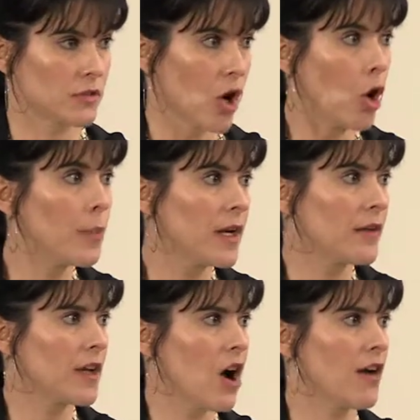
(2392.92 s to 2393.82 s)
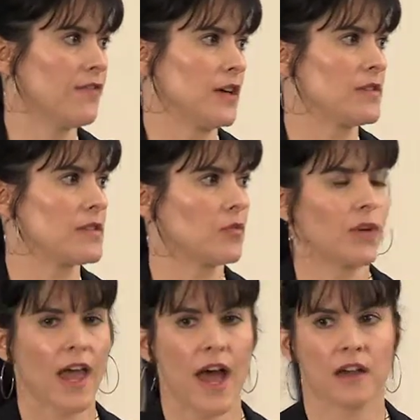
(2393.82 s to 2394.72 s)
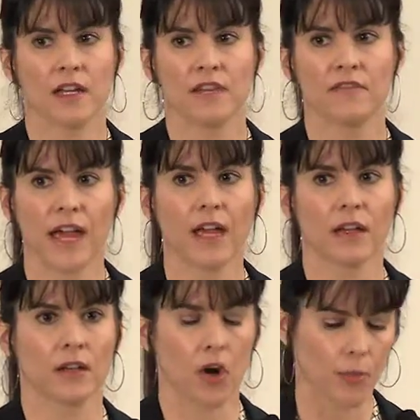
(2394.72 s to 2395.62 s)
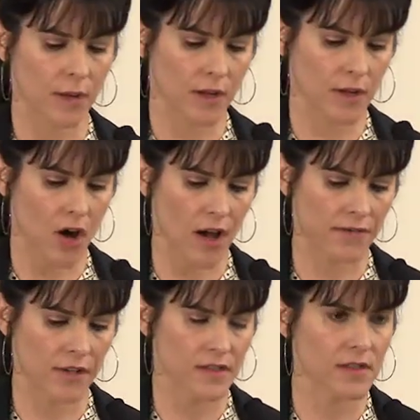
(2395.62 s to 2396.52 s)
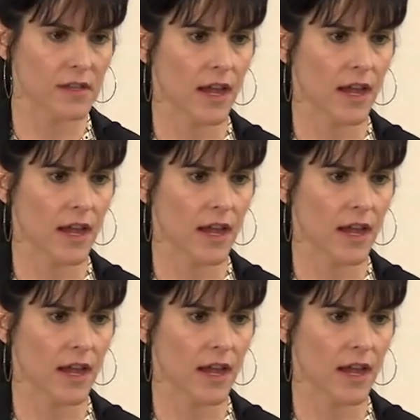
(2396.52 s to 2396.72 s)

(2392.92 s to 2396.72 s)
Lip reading: opening the office. So we had an event opening the office,